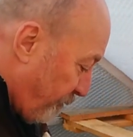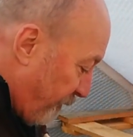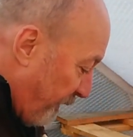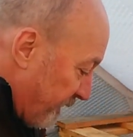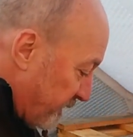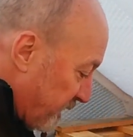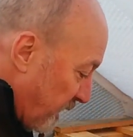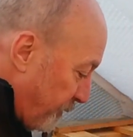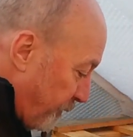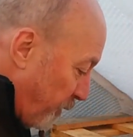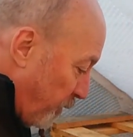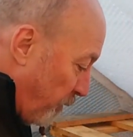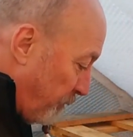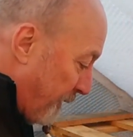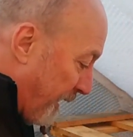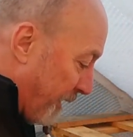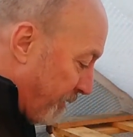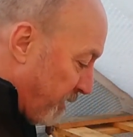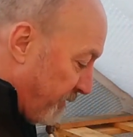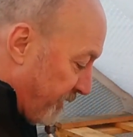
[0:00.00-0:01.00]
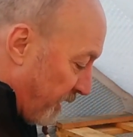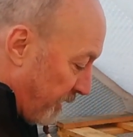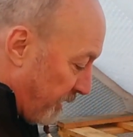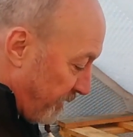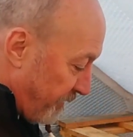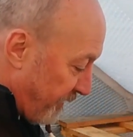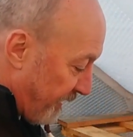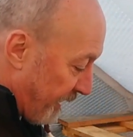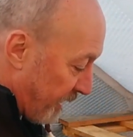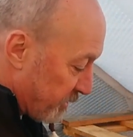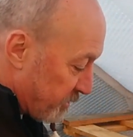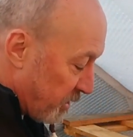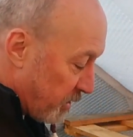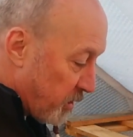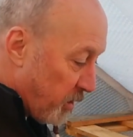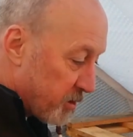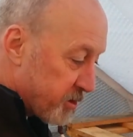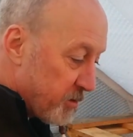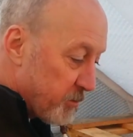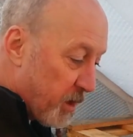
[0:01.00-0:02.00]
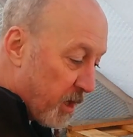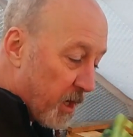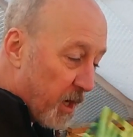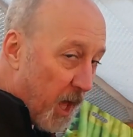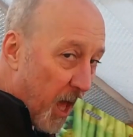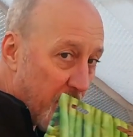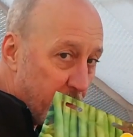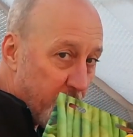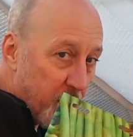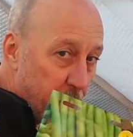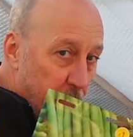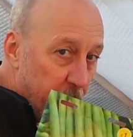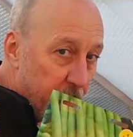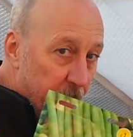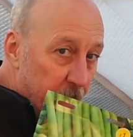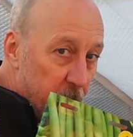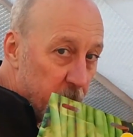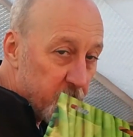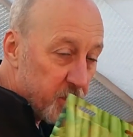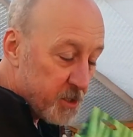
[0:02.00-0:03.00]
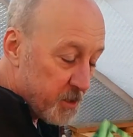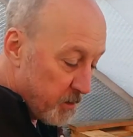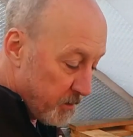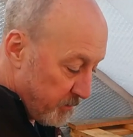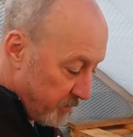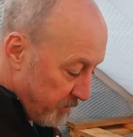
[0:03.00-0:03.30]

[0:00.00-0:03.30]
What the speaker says: picked up all manner of other things. I've got some climbing beans.